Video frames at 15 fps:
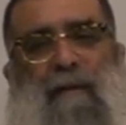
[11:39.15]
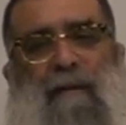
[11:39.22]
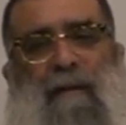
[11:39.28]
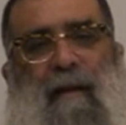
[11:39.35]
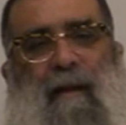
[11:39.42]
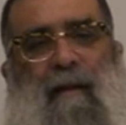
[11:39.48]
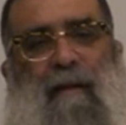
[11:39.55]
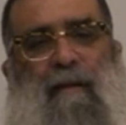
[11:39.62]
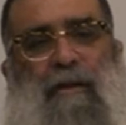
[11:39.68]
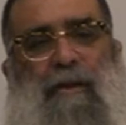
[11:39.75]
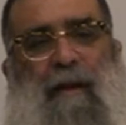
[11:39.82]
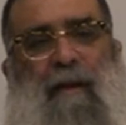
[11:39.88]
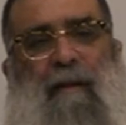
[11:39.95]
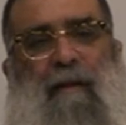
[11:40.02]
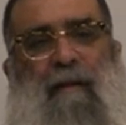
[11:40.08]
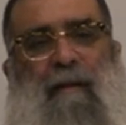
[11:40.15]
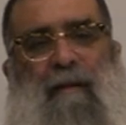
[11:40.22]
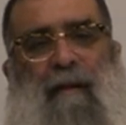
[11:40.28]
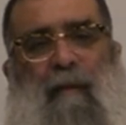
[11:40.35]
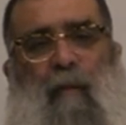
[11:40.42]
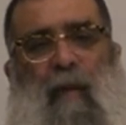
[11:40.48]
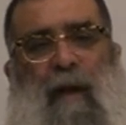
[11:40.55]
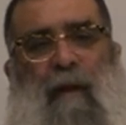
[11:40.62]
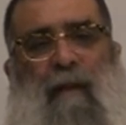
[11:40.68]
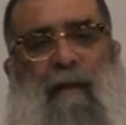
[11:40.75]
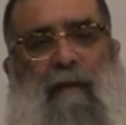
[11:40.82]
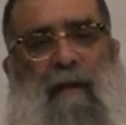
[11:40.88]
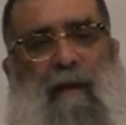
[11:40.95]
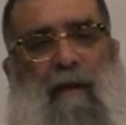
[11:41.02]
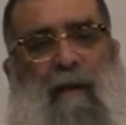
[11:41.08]
us there, share the
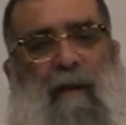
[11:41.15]
wealth,